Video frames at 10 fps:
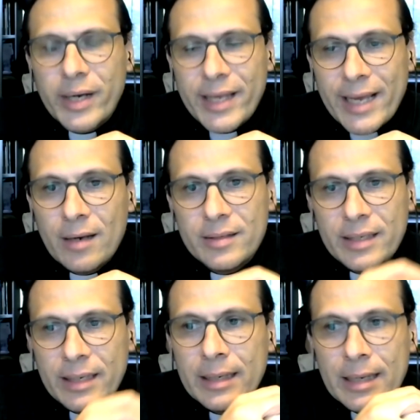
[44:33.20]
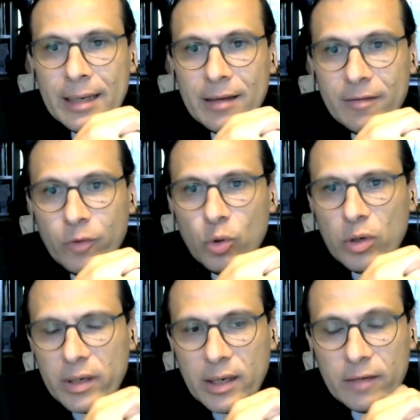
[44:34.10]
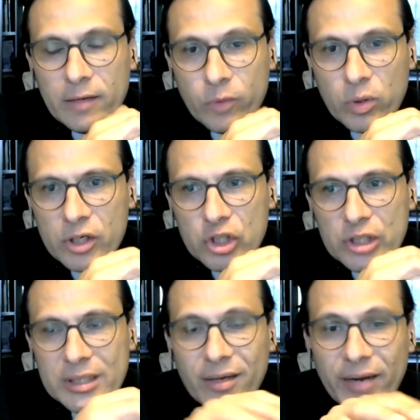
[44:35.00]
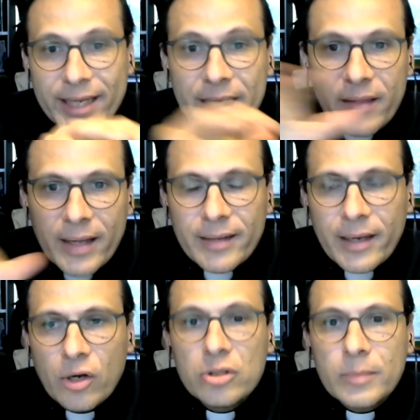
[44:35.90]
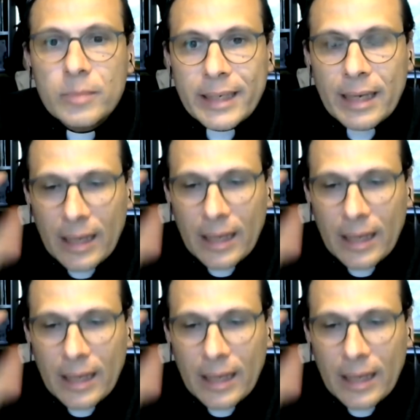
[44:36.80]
reality for Christians. Creating that dichotomy